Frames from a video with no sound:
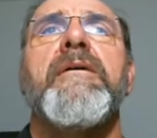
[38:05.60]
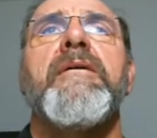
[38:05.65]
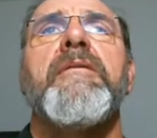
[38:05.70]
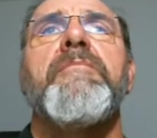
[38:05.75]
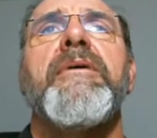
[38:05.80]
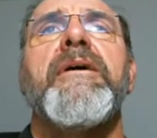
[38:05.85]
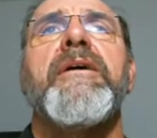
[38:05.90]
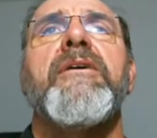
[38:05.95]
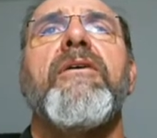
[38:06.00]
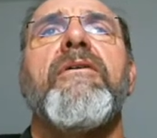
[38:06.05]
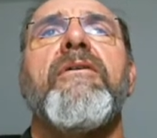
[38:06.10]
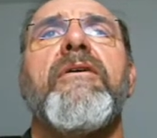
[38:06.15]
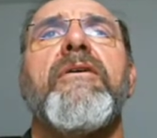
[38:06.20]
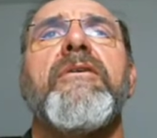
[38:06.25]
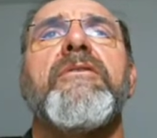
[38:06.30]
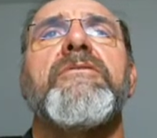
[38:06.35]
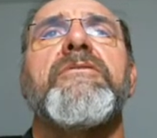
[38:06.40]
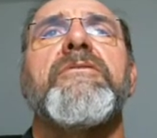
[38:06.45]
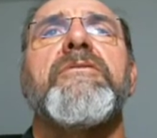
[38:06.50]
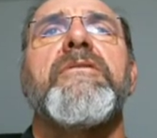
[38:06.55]

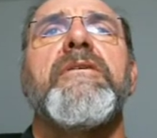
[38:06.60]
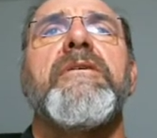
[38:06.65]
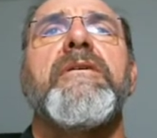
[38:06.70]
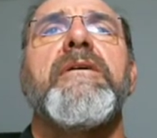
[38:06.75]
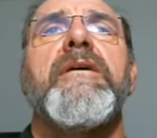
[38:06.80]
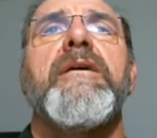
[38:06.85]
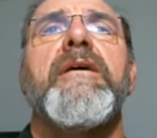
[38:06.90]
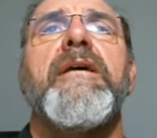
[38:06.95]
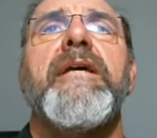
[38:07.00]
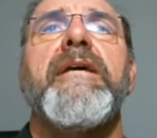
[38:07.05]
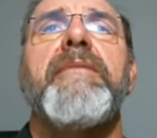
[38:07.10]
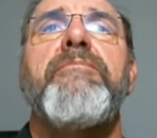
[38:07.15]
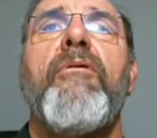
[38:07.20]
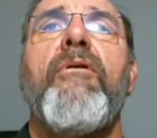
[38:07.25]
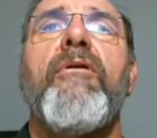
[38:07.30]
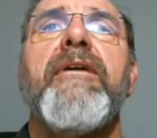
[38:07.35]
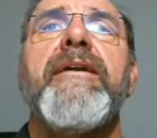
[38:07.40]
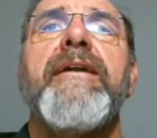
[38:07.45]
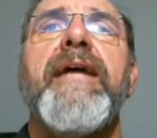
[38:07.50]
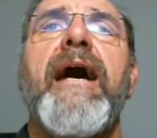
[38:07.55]
because he
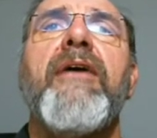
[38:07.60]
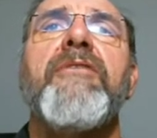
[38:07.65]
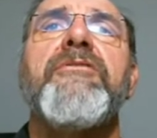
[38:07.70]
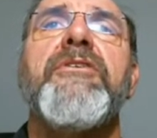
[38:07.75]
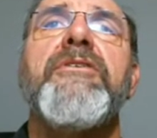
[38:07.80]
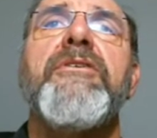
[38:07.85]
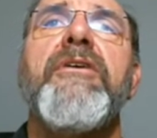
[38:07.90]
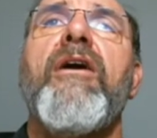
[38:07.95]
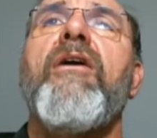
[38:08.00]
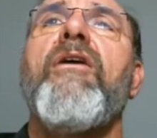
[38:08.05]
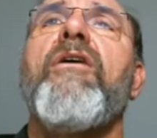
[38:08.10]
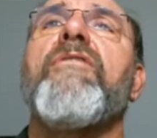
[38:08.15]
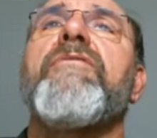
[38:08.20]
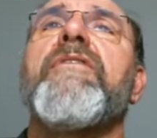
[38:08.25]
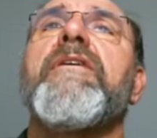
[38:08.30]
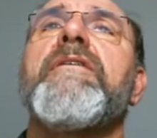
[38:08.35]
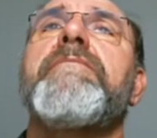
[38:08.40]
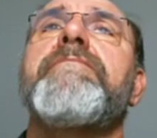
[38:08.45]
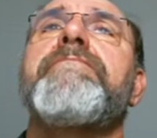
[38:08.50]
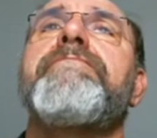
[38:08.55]
pointed out to
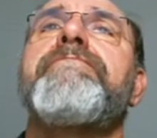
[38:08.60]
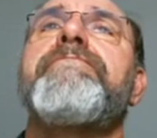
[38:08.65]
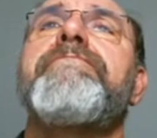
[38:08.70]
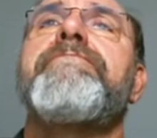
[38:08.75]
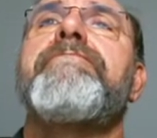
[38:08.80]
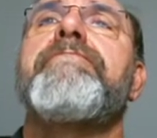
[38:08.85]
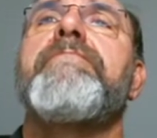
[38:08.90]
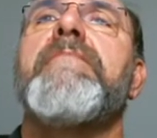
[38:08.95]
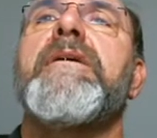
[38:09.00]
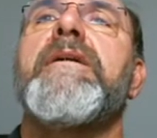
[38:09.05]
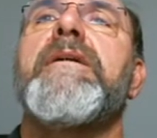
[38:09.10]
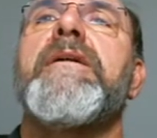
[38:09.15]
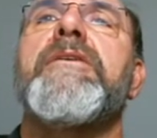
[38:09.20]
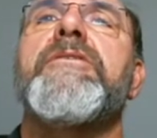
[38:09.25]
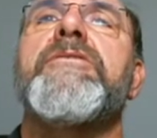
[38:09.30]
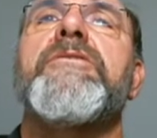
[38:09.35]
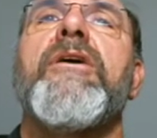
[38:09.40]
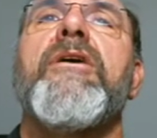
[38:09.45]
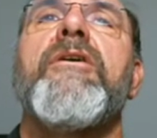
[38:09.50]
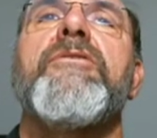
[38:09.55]
Jehovah. Let's
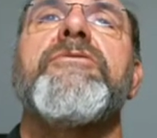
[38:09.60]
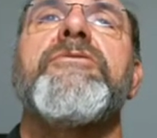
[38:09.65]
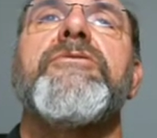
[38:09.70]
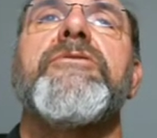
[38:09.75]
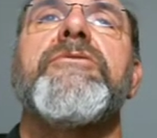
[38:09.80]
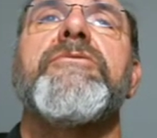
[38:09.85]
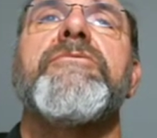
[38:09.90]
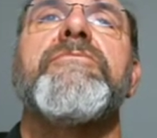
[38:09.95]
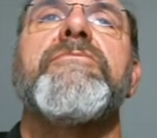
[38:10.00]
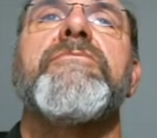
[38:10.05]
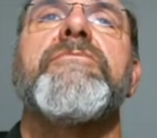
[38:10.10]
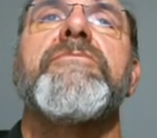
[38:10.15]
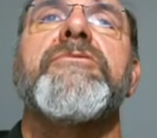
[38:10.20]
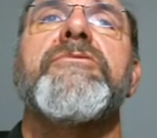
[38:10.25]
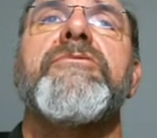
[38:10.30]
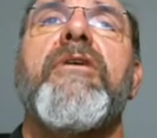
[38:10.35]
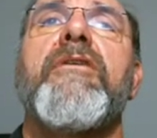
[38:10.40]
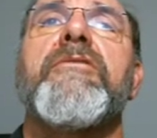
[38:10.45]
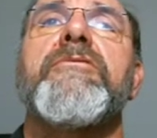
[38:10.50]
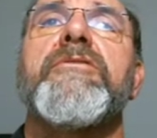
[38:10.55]
go to Strong's